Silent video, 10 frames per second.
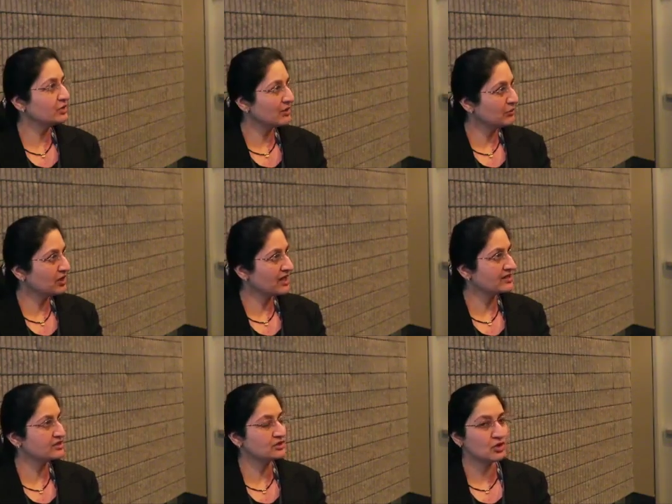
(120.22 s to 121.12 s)
you
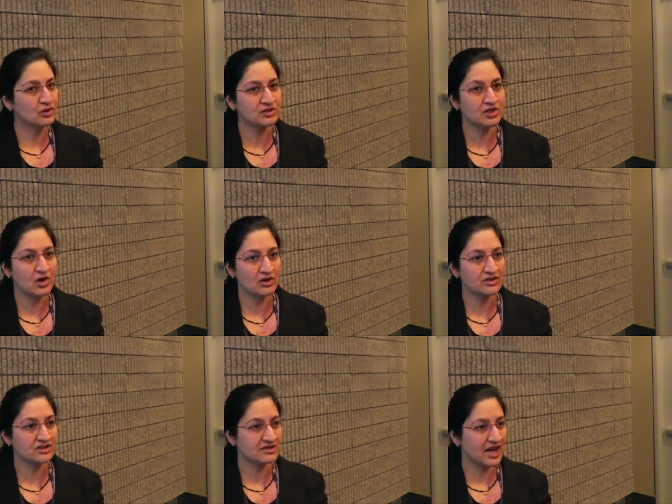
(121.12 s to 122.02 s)
embolize, you don't
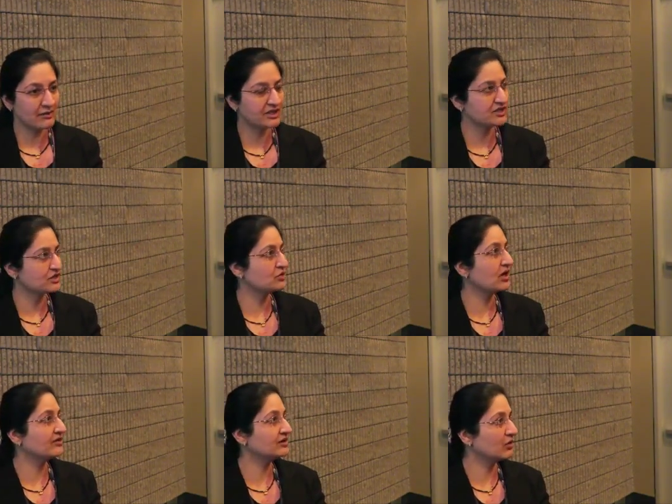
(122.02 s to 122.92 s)
cause damage to
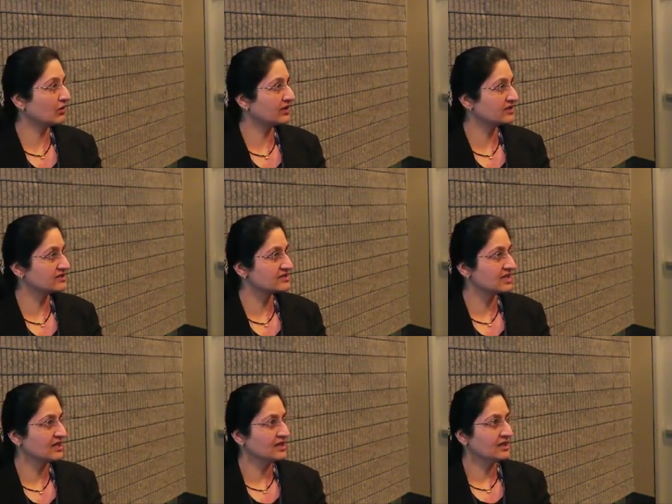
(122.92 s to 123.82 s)
other organs
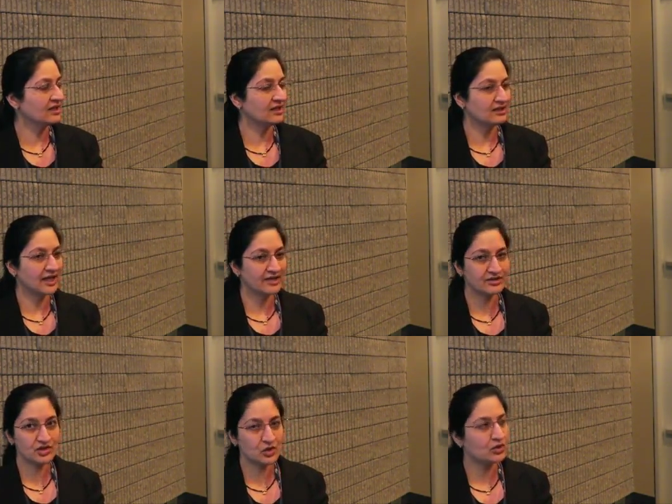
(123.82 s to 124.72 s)
like
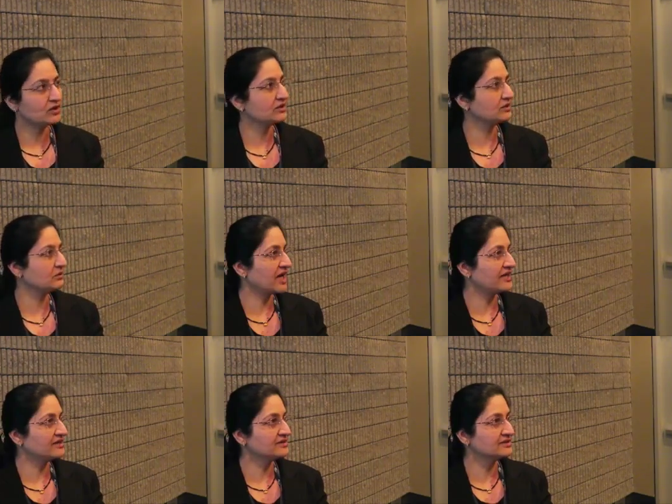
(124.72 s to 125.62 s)
stroke or
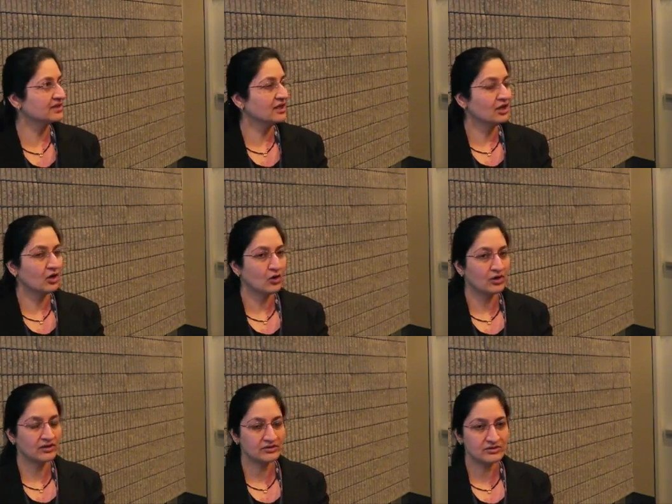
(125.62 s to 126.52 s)
blindness,
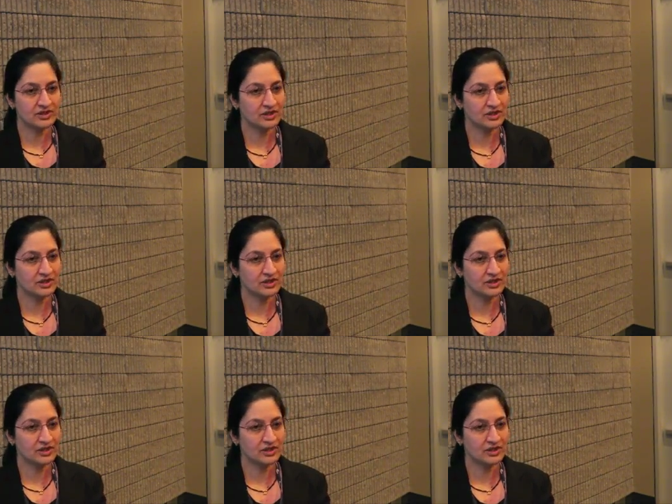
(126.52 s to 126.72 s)
or